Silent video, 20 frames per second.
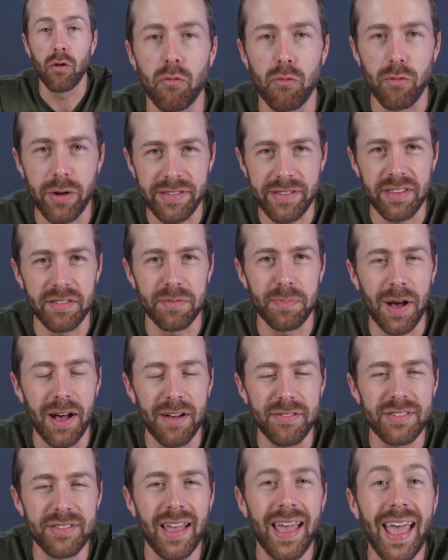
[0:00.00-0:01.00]
Reese's
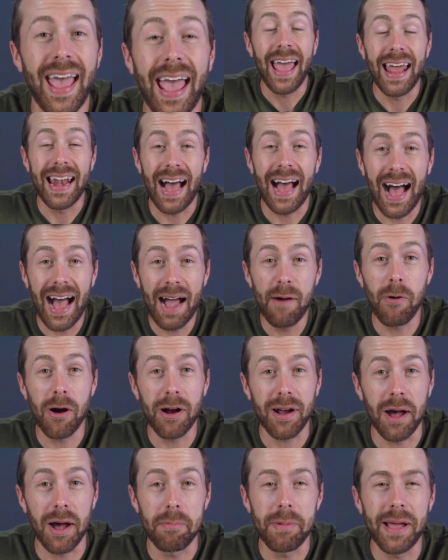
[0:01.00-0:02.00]
Puffs, and I
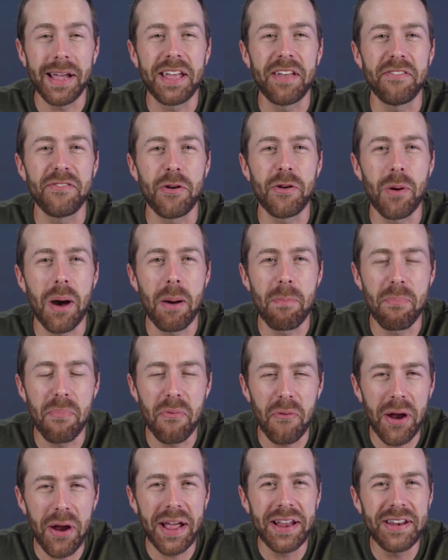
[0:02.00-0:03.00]
walk up and give you a
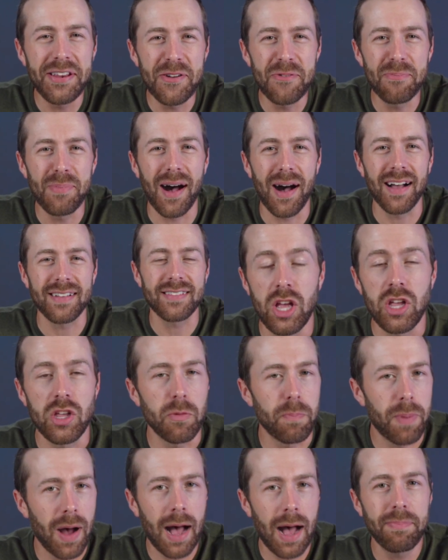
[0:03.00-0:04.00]
brand new box.
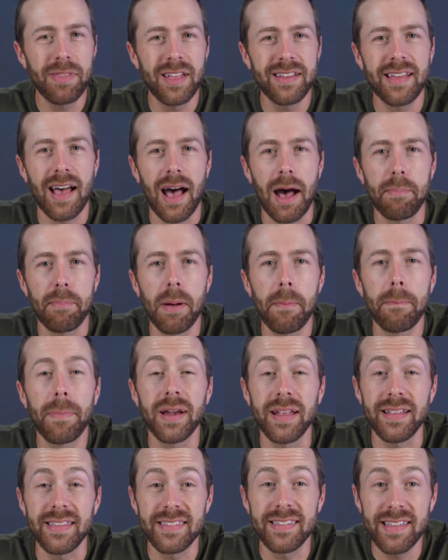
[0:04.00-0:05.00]
You pop the top,
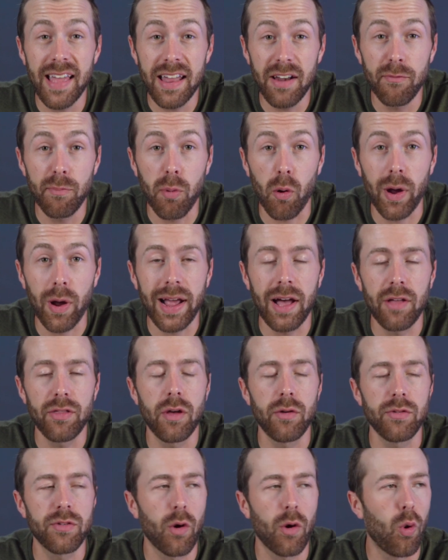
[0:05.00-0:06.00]
but instead of pouring out
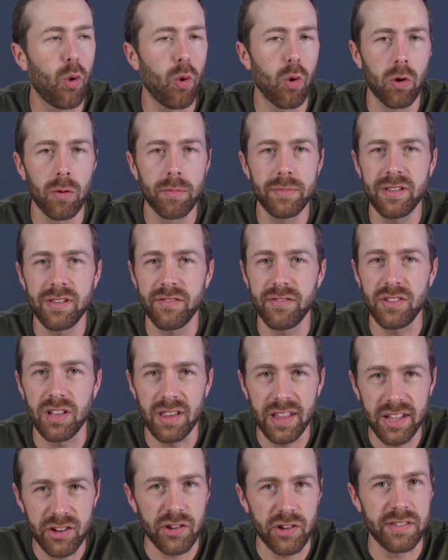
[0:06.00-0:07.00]
those orbs of
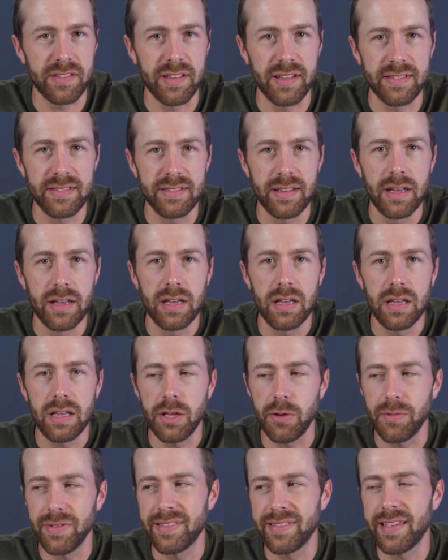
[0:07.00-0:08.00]
deliciousness,
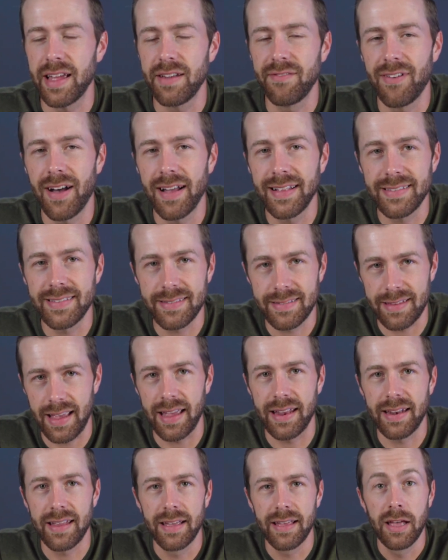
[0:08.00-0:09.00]
you instead find
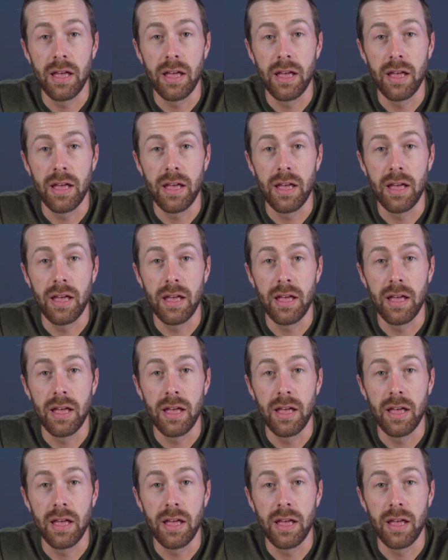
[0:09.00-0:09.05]
sand.